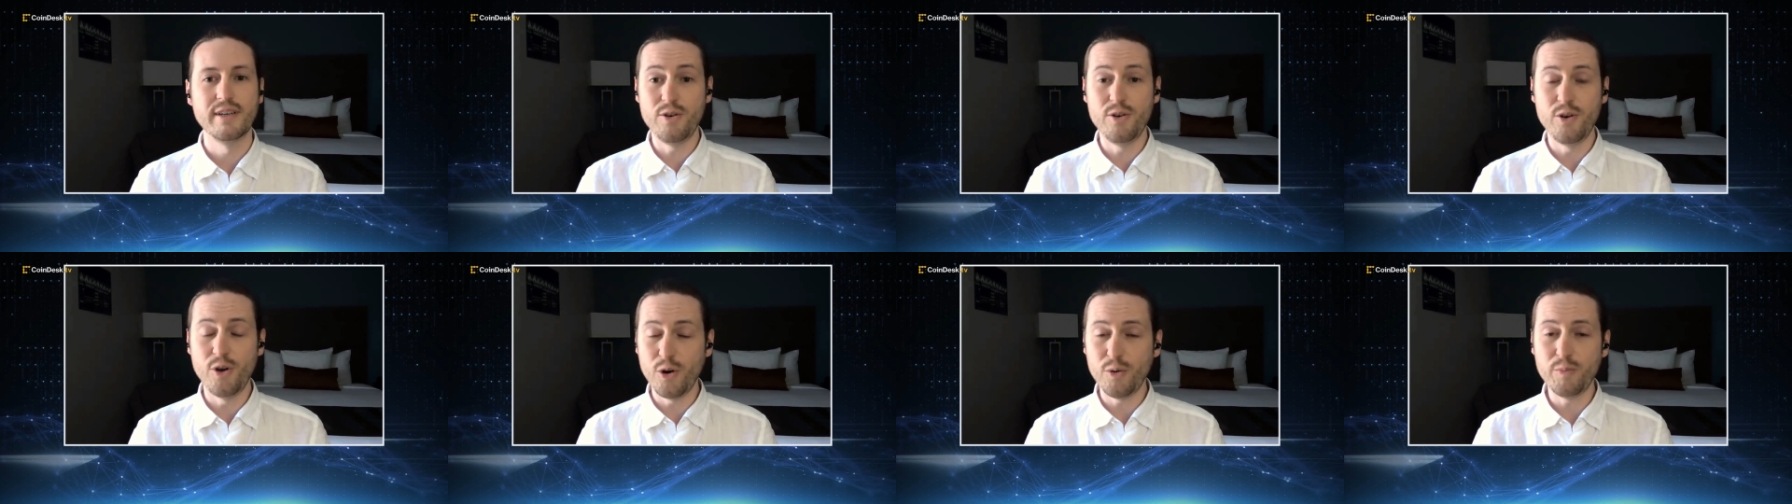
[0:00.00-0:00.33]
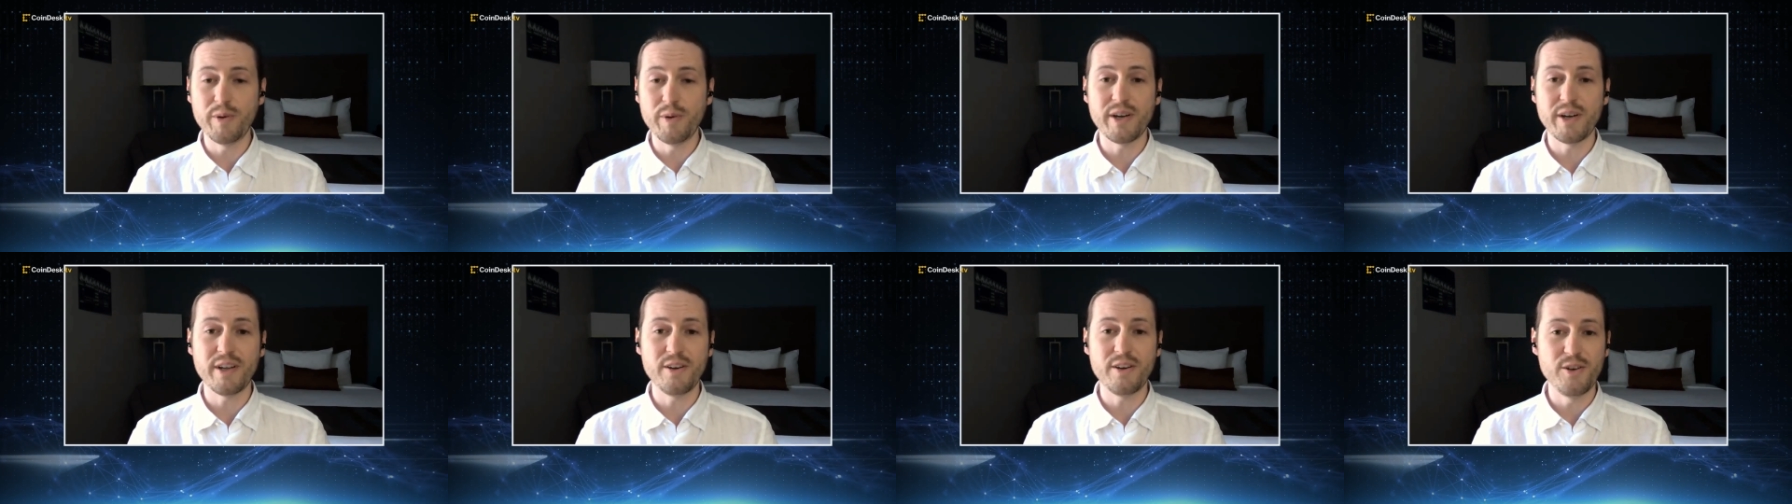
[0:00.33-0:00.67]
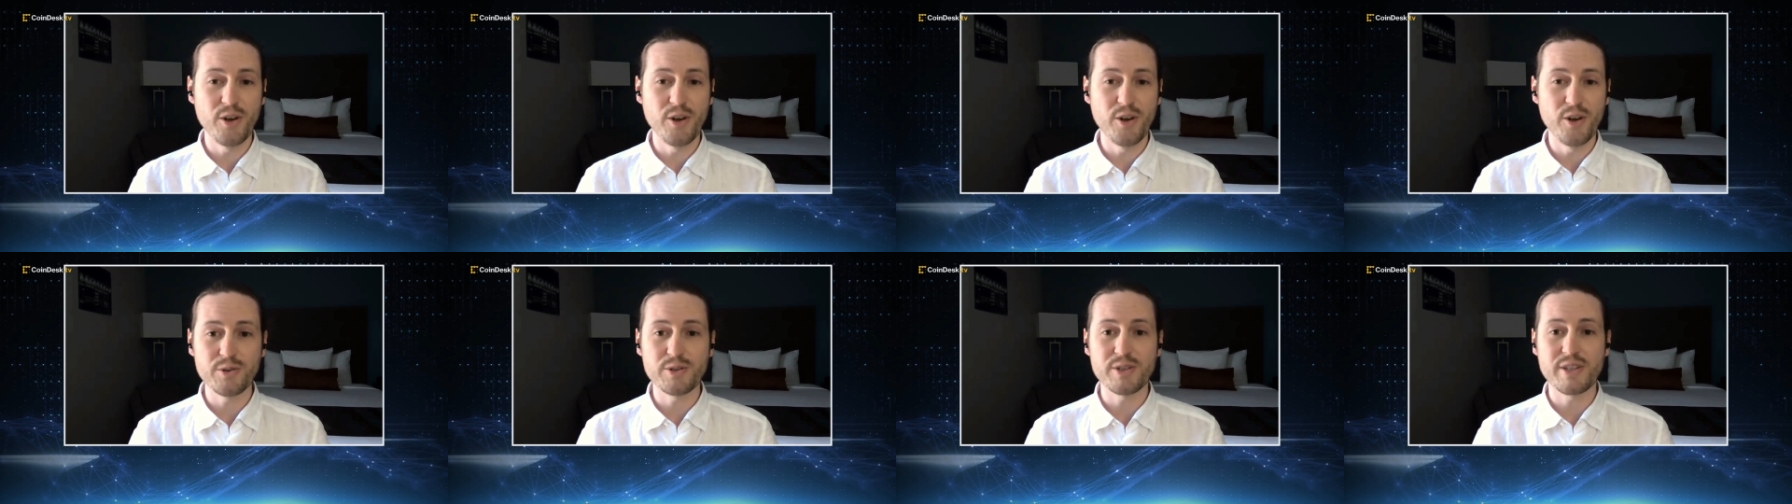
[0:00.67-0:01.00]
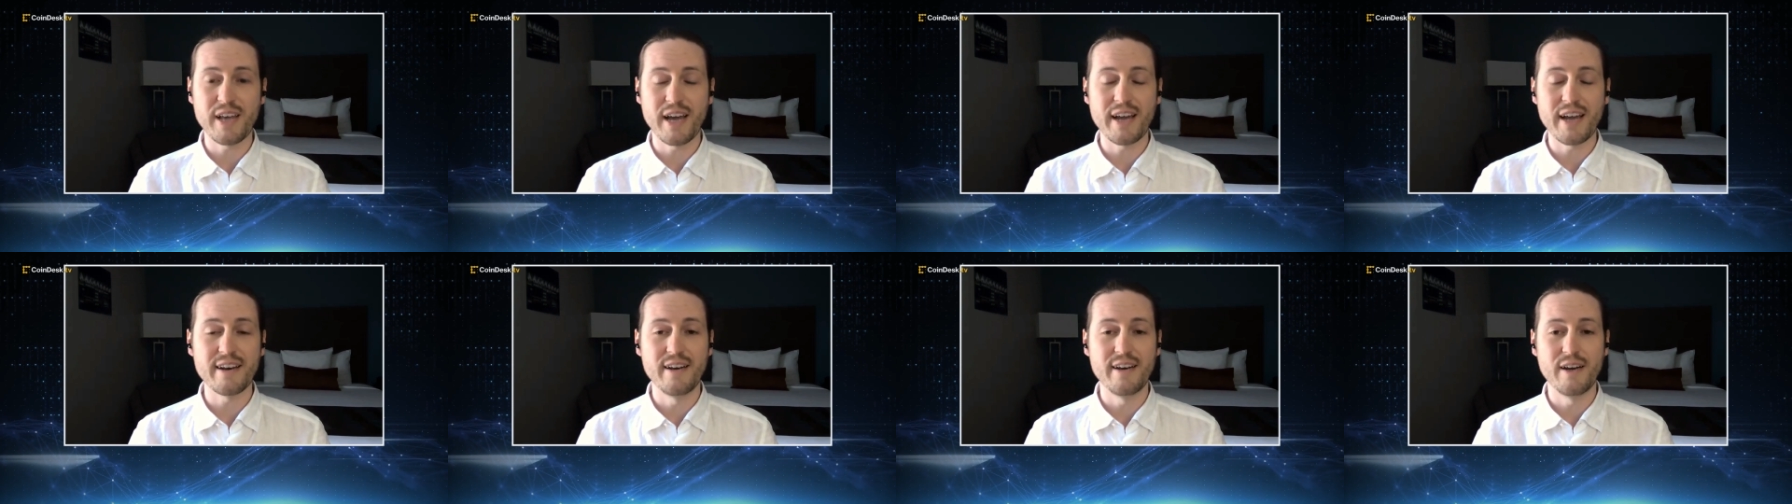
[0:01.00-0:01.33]
And nobody
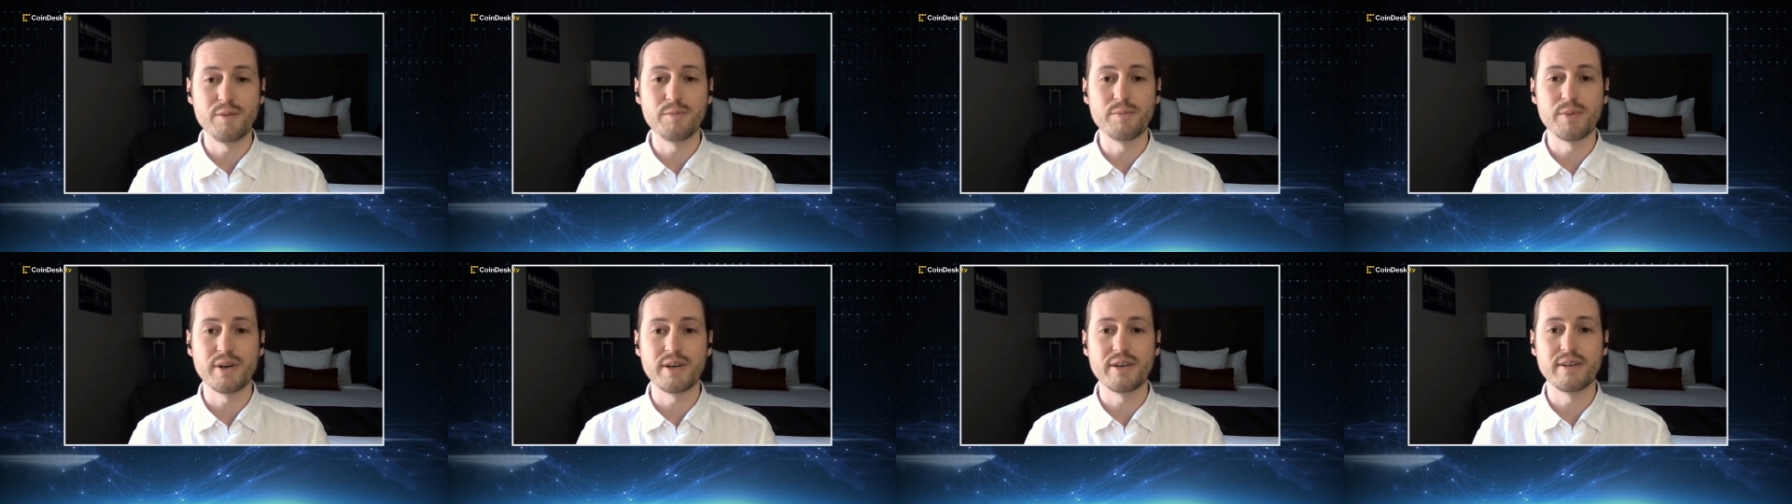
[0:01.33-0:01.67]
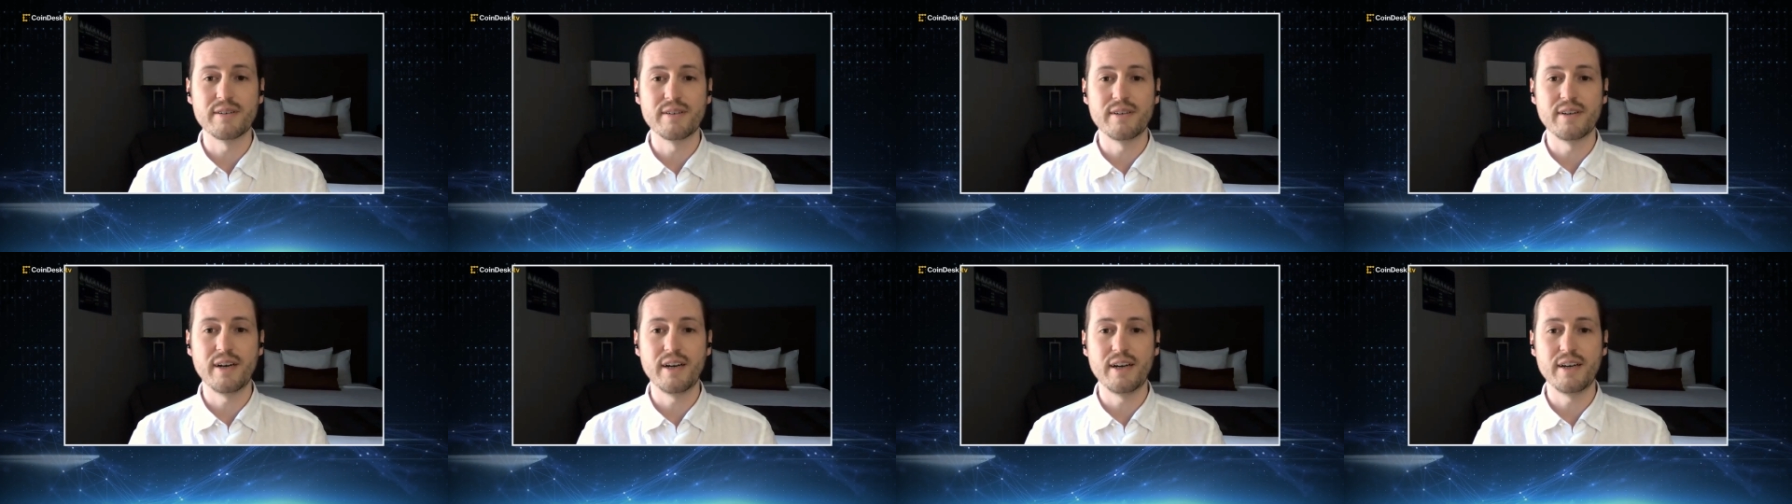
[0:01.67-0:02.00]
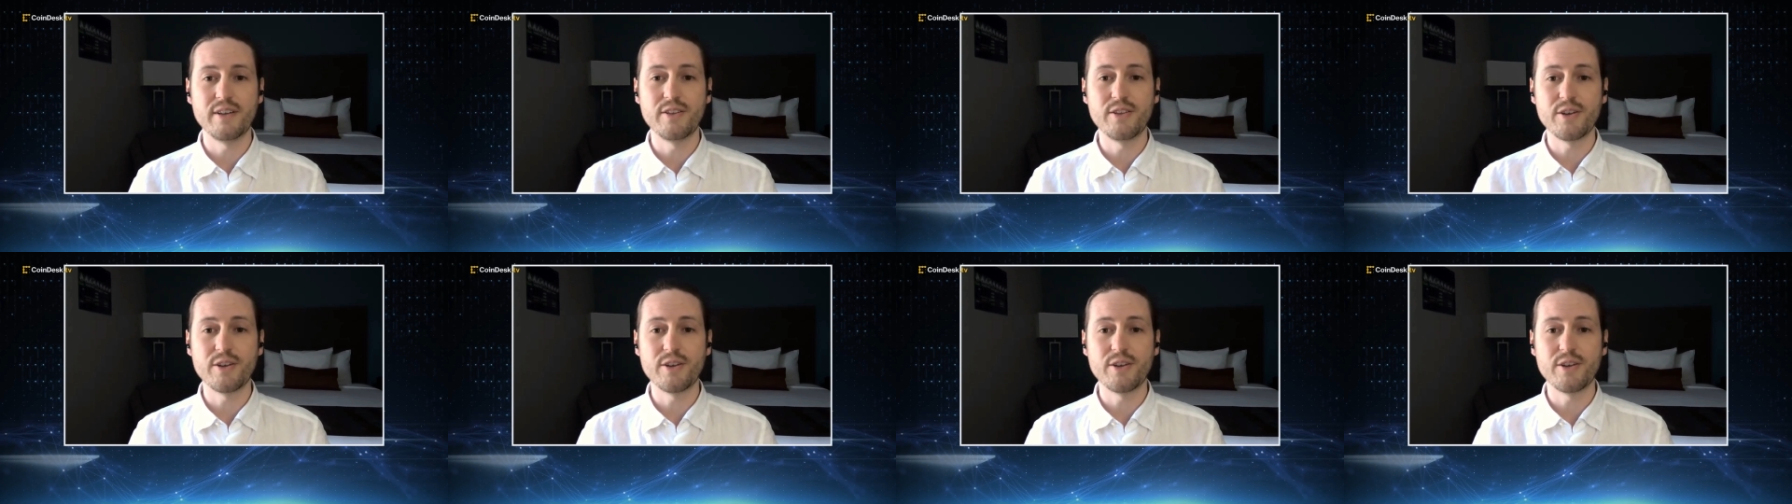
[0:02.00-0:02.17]
knows that number.